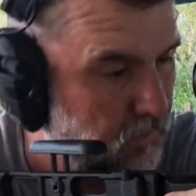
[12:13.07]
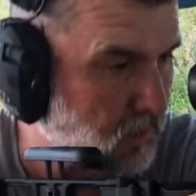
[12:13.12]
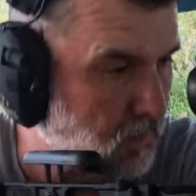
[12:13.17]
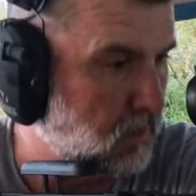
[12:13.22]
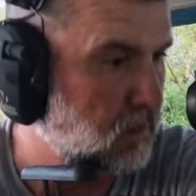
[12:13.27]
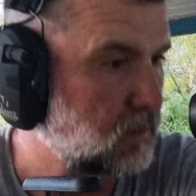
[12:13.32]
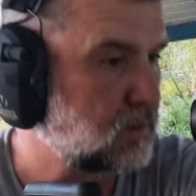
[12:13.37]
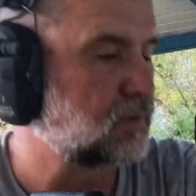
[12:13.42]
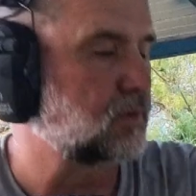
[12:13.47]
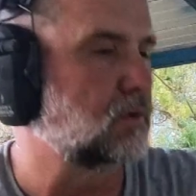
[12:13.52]

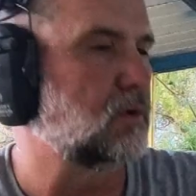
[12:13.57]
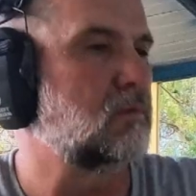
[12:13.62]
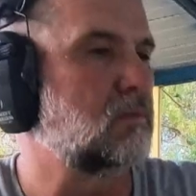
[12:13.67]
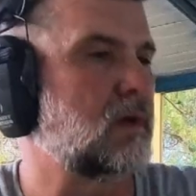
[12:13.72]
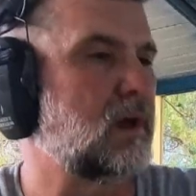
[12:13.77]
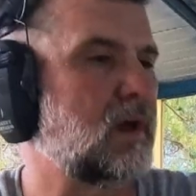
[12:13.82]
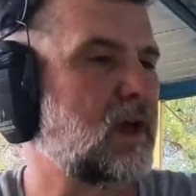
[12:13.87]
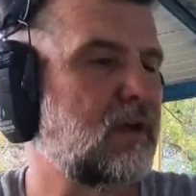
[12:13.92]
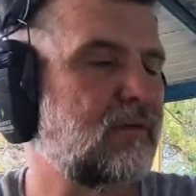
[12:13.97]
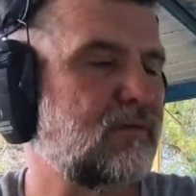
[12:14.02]
Also
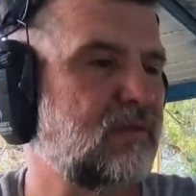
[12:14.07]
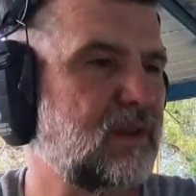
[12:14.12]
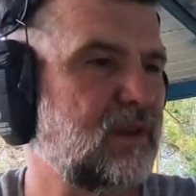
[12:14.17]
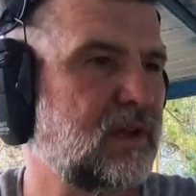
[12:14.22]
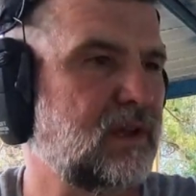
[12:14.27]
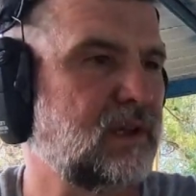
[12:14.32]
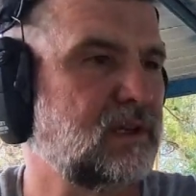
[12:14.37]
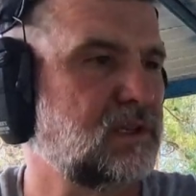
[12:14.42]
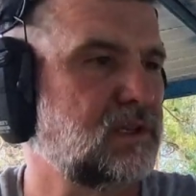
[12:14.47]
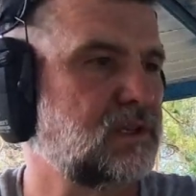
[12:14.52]
about 1/2
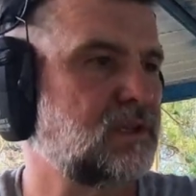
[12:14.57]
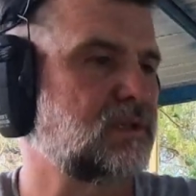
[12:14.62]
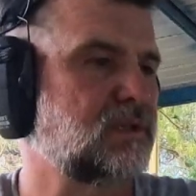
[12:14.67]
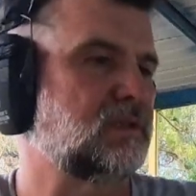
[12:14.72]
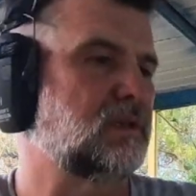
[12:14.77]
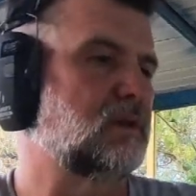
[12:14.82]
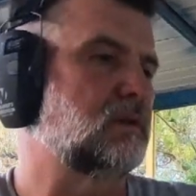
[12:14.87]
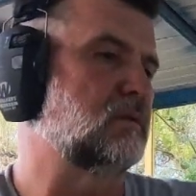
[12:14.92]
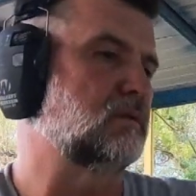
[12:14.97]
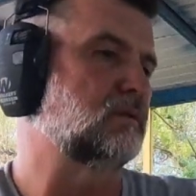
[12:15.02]
inch,
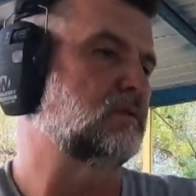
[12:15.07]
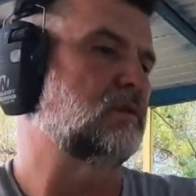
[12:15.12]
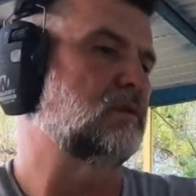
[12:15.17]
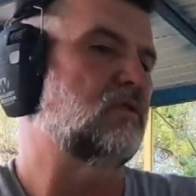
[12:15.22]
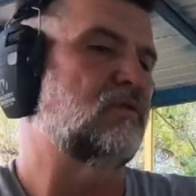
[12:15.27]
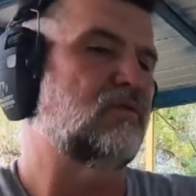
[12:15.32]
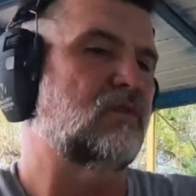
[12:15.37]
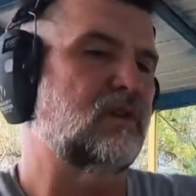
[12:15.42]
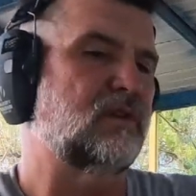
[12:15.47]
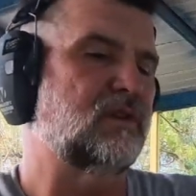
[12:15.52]
so
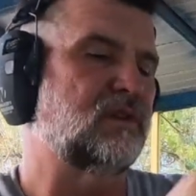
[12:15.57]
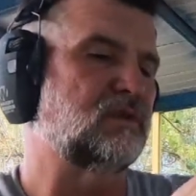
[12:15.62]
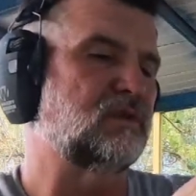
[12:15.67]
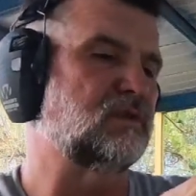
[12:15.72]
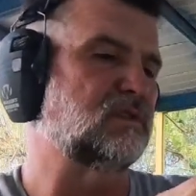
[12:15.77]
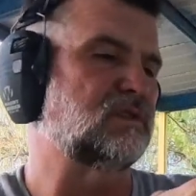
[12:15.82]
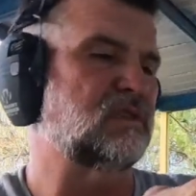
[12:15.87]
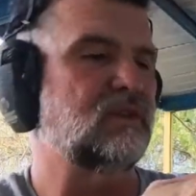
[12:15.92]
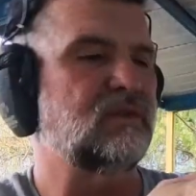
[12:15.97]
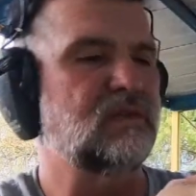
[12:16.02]
far this
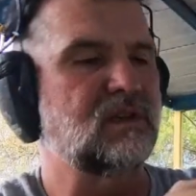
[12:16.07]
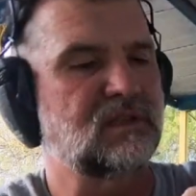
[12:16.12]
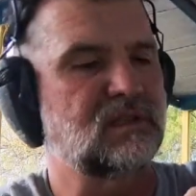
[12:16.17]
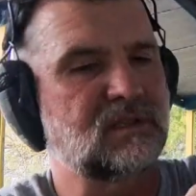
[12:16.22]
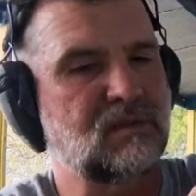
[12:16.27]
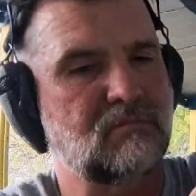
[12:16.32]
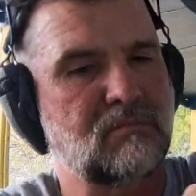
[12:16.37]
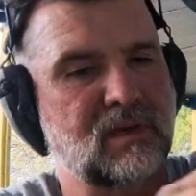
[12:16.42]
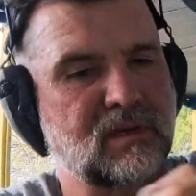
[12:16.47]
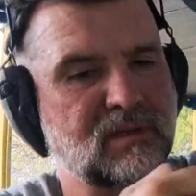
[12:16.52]
one's giving us
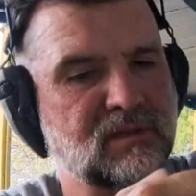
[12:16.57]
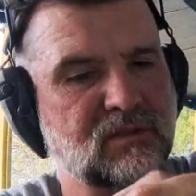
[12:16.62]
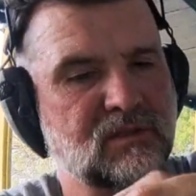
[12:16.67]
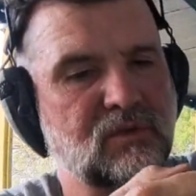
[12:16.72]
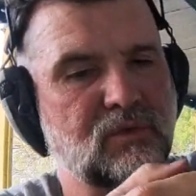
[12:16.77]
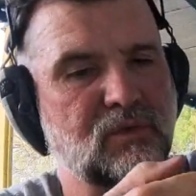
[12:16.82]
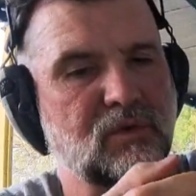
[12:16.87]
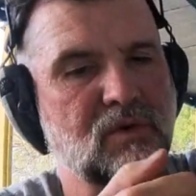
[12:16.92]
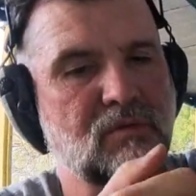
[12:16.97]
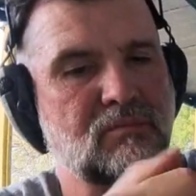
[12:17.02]
the best
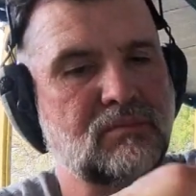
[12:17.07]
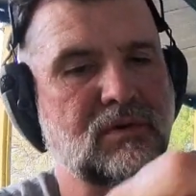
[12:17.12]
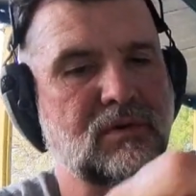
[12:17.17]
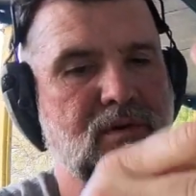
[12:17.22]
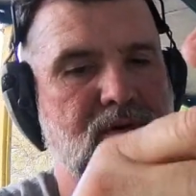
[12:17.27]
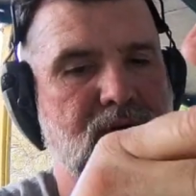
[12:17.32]
group.